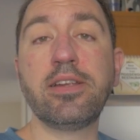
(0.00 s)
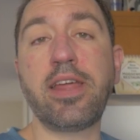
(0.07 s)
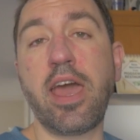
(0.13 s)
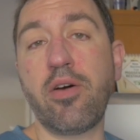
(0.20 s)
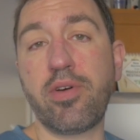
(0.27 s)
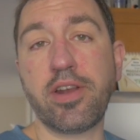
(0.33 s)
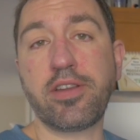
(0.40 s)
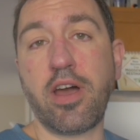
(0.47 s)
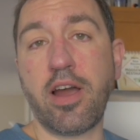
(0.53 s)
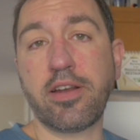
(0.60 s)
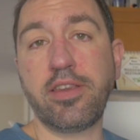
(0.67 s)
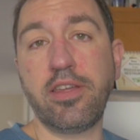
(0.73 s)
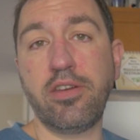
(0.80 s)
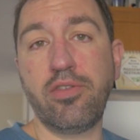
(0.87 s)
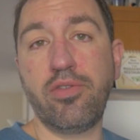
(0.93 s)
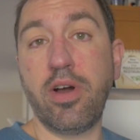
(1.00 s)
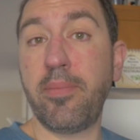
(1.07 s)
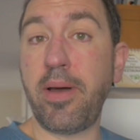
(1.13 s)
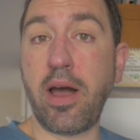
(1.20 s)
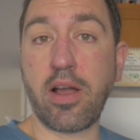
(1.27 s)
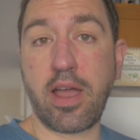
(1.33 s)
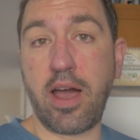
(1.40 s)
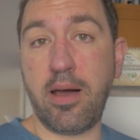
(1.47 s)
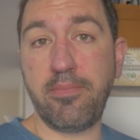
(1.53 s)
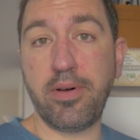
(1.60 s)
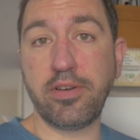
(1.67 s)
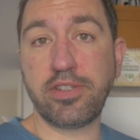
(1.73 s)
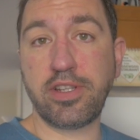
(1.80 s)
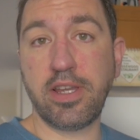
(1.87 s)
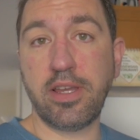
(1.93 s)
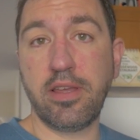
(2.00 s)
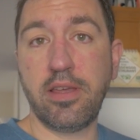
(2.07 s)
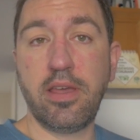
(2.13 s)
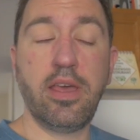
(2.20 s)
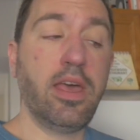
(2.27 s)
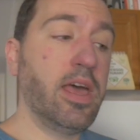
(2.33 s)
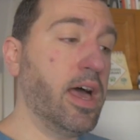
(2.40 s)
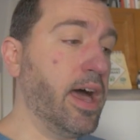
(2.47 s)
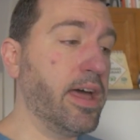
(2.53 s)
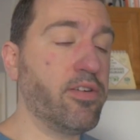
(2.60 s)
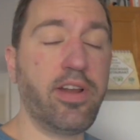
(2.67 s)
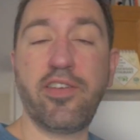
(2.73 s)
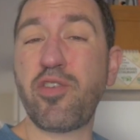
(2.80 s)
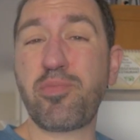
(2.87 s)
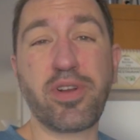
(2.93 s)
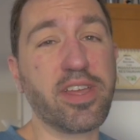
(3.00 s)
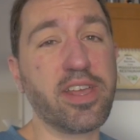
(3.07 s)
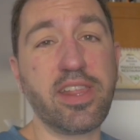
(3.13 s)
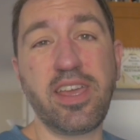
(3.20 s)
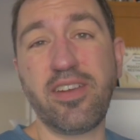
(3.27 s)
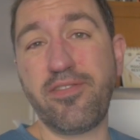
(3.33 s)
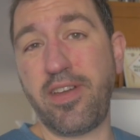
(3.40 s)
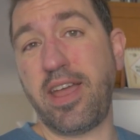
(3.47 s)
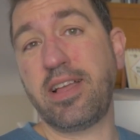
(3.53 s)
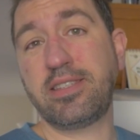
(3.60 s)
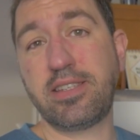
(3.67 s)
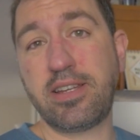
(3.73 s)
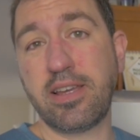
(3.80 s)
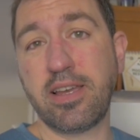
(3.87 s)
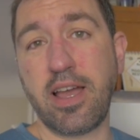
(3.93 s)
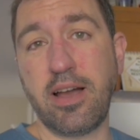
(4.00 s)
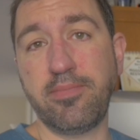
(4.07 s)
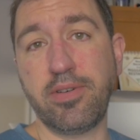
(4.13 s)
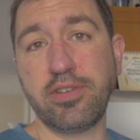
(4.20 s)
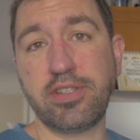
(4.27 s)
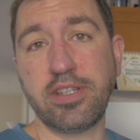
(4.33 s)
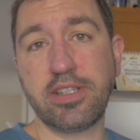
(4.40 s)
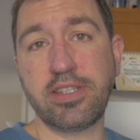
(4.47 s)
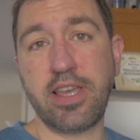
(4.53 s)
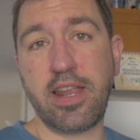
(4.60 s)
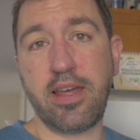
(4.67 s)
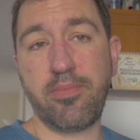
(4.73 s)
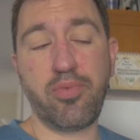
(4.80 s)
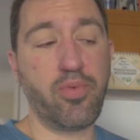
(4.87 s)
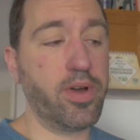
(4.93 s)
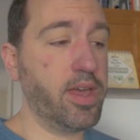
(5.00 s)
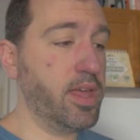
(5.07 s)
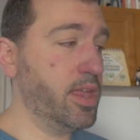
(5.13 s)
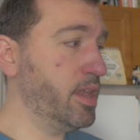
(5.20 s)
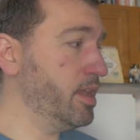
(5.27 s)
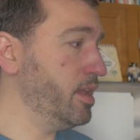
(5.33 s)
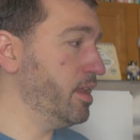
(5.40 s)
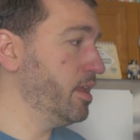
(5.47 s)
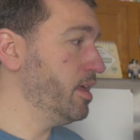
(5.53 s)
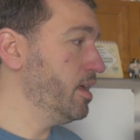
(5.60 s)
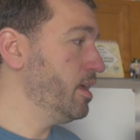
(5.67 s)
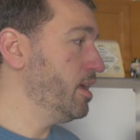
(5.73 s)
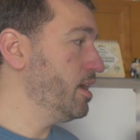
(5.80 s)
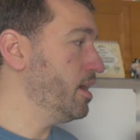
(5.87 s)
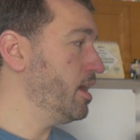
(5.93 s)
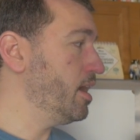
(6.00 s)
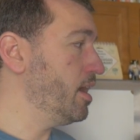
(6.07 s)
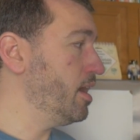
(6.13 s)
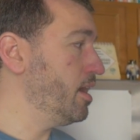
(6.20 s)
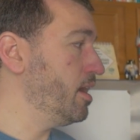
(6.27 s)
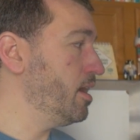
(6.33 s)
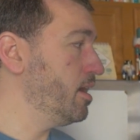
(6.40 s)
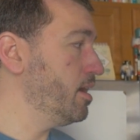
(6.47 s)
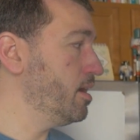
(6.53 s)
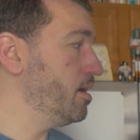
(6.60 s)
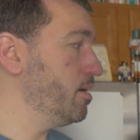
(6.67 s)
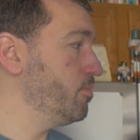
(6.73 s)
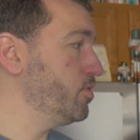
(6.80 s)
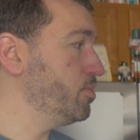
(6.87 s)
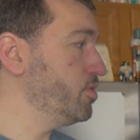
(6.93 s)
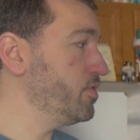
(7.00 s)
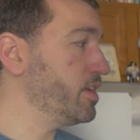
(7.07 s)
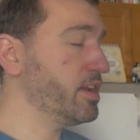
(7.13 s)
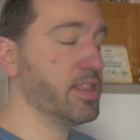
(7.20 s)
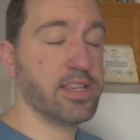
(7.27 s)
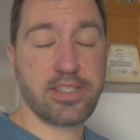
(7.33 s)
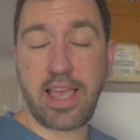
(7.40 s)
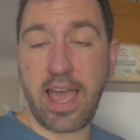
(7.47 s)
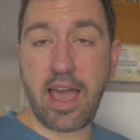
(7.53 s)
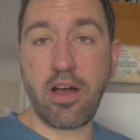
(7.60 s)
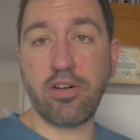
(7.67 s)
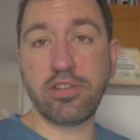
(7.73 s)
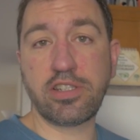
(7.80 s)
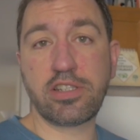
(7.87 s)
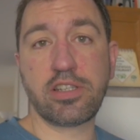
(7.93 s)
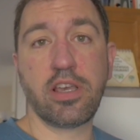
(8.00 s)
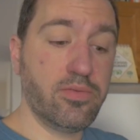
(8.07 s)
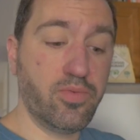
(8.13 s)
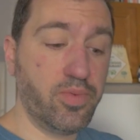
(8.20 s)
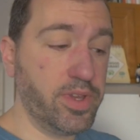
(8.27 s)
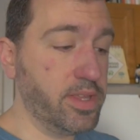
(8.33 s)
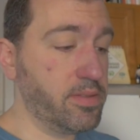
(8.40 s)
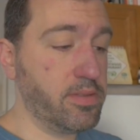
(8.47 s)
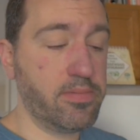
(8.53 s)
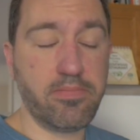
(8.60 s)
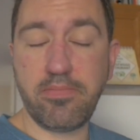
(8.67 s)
Today I want to talk to you about composting. I don't have a particularly advanced composting setup. When we moved into this house, we